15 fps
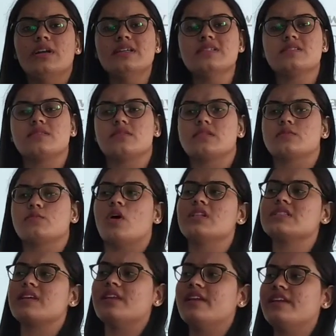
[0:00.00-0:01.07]
does small
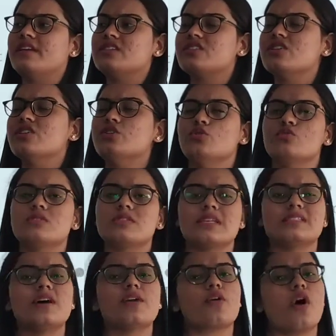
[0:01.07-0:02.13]
scale industry use
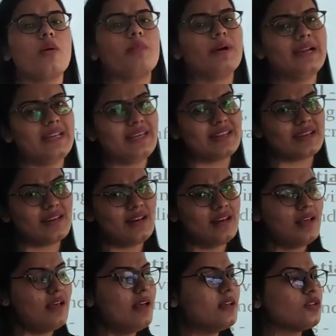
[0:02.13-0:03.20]
as a raw material?
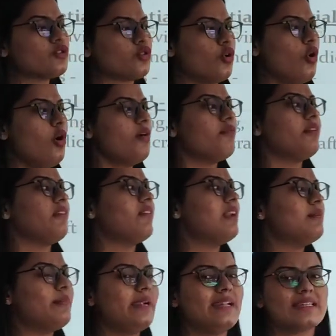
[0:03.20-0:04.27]
So we will be